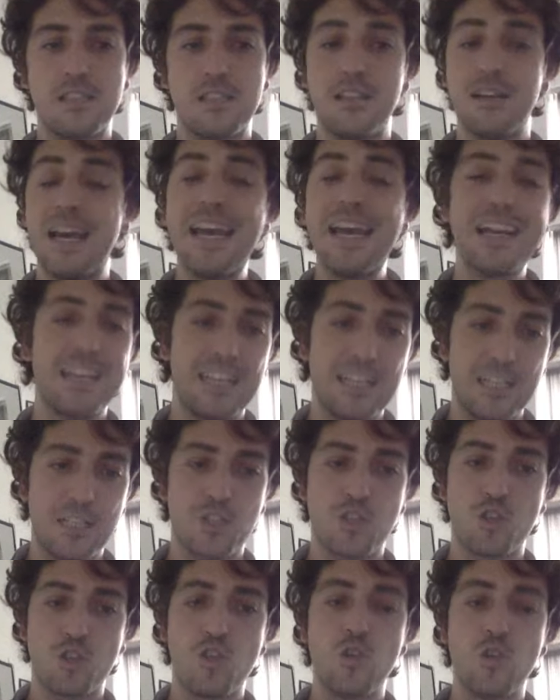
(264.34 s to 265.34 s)
earnings,
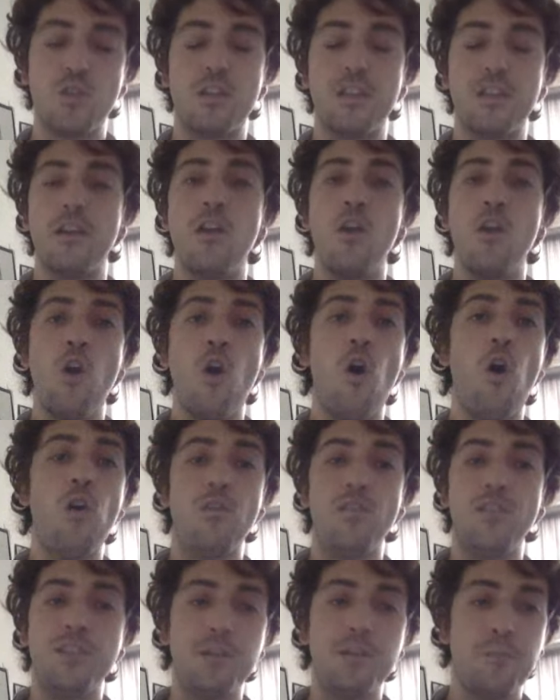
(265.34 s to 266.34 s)
sorry,
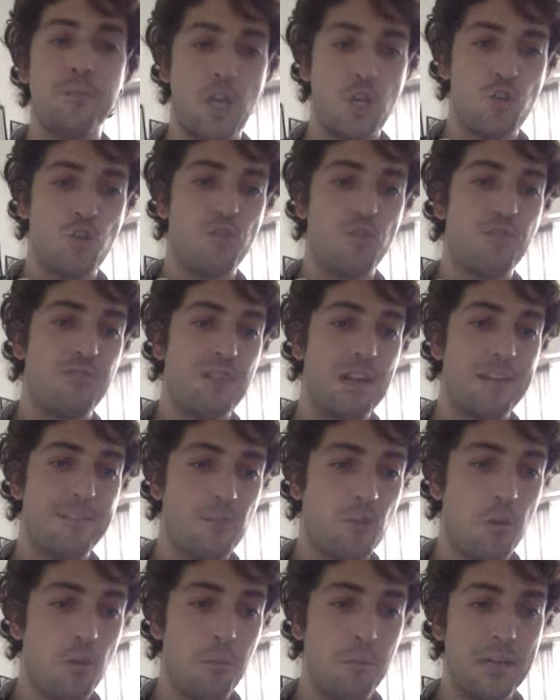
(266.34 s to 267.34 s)
of the major 5
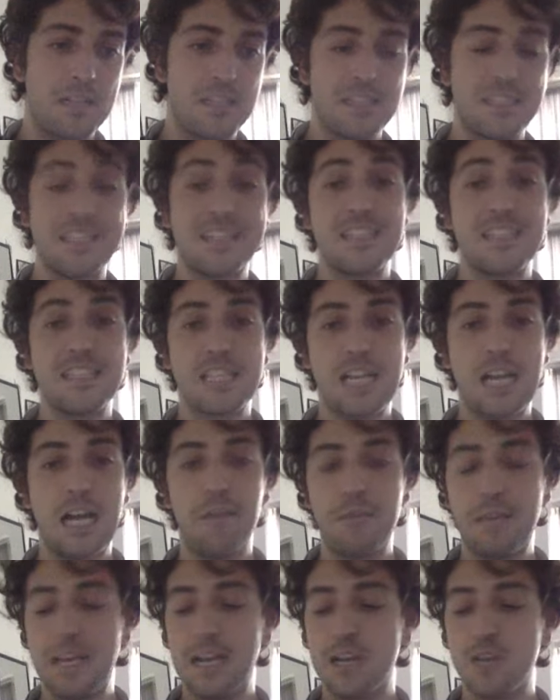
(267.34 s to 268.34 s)
companies that is
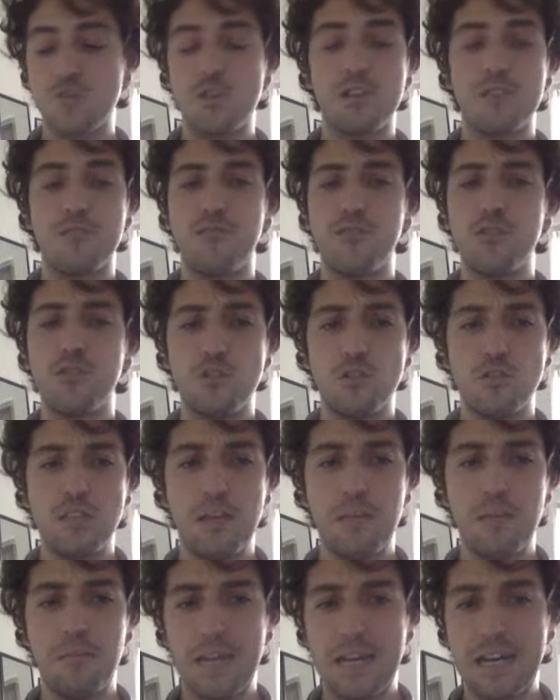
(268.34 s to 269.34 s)
coming. Actually 4 of
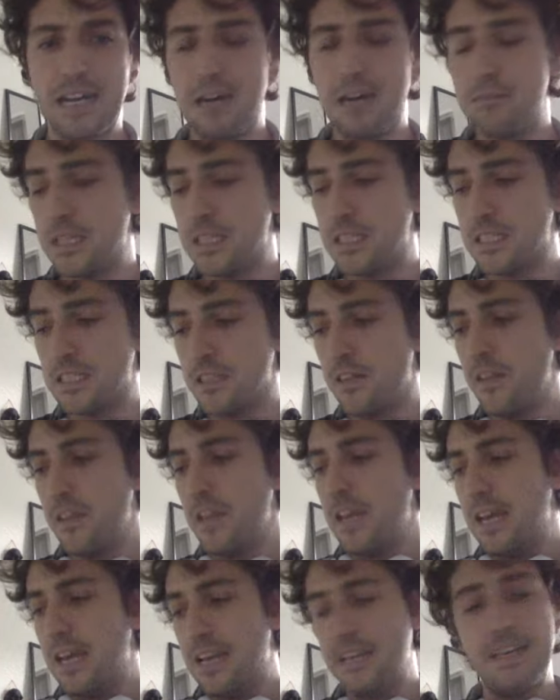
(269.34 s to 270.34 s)
them are coming,
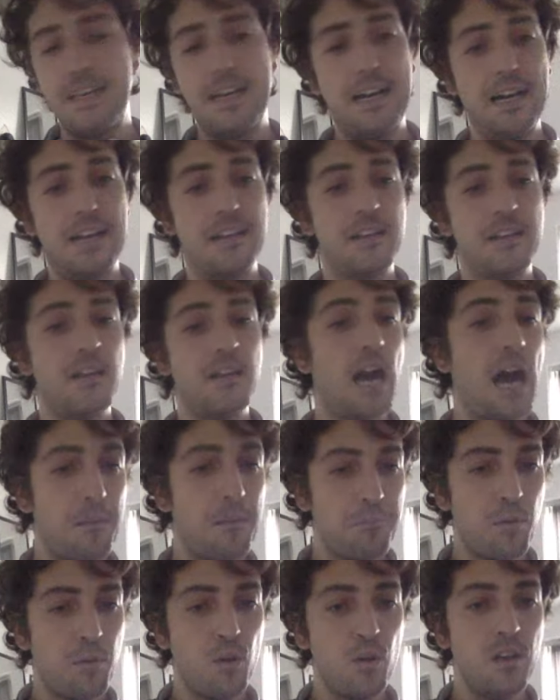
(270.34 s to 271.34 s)
and are
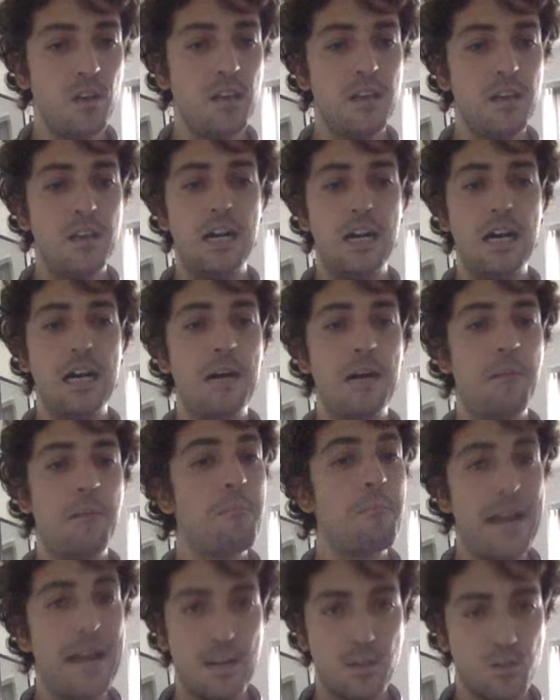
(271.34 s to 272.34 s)
Apple,
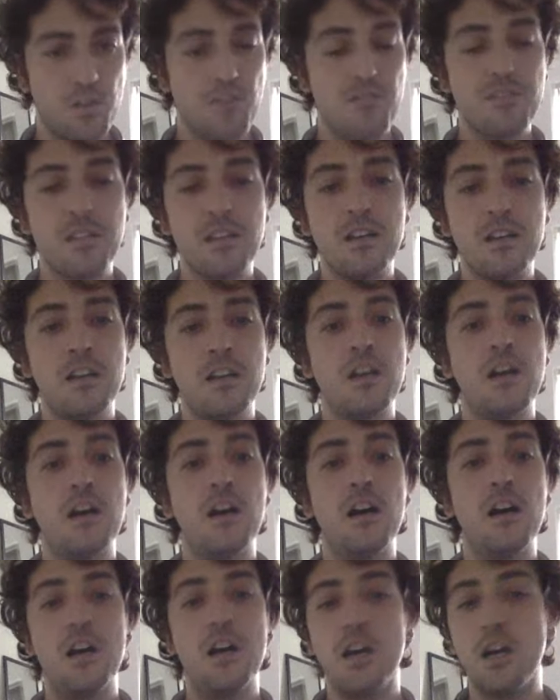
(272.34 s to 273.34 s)
Microsoft,
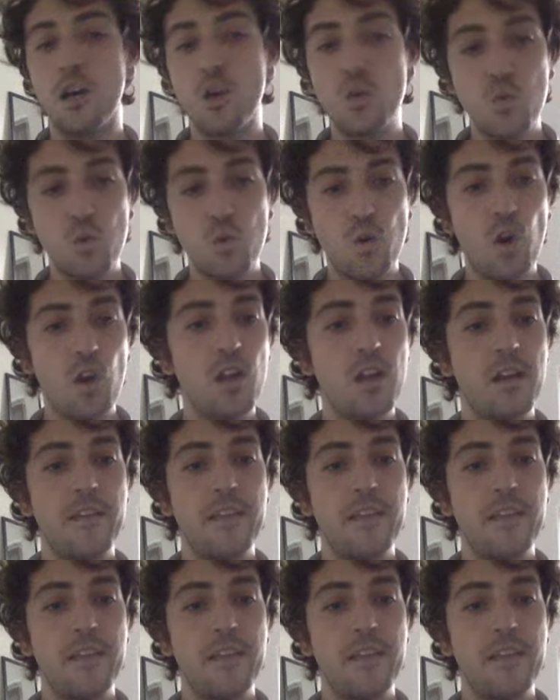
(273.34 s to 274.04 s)
Google,